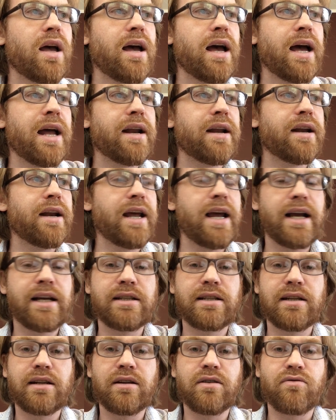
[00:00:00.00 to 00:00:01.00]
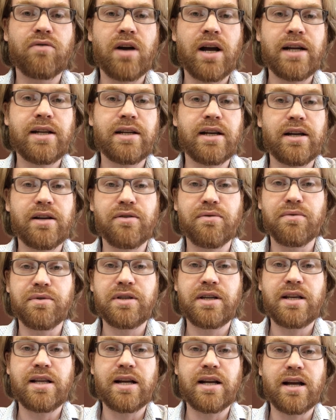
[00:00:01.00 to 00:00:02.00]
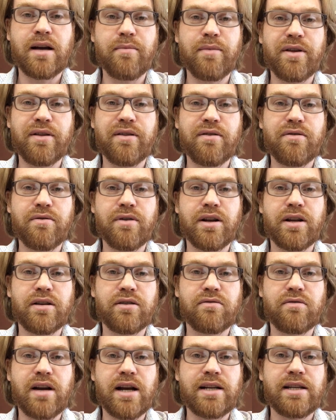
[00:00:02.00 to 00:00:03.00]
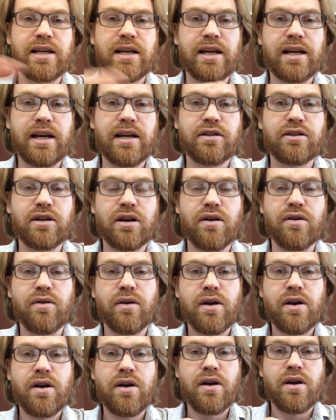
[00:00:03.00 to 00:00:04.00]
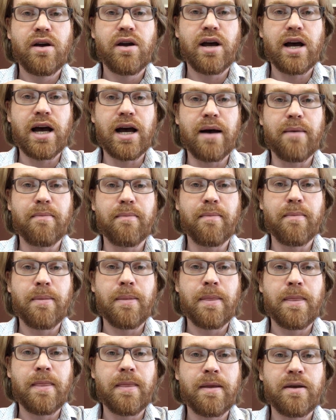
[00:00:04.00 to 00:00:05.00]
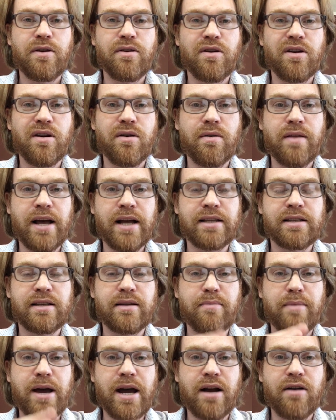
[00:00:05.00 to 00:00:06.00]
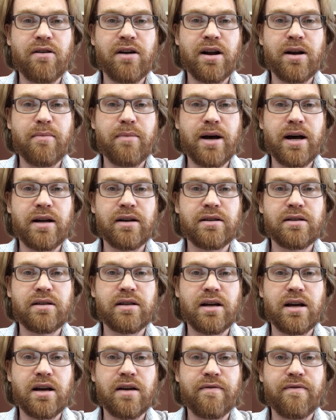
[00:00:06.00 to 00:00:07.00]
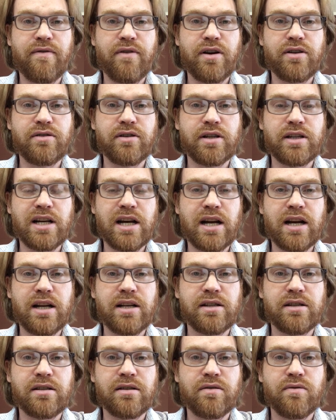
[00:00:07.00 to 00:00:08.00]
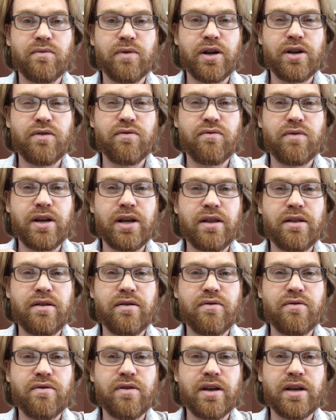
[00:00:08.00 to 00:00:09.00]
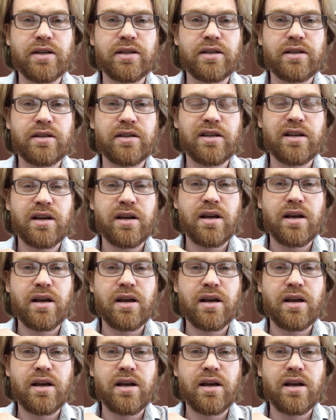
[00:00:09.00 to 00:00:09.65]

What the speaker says: an excellent writer, and you'll see that coming through in his writing here. So, that's the background about Frederick Douglass. When you read through this,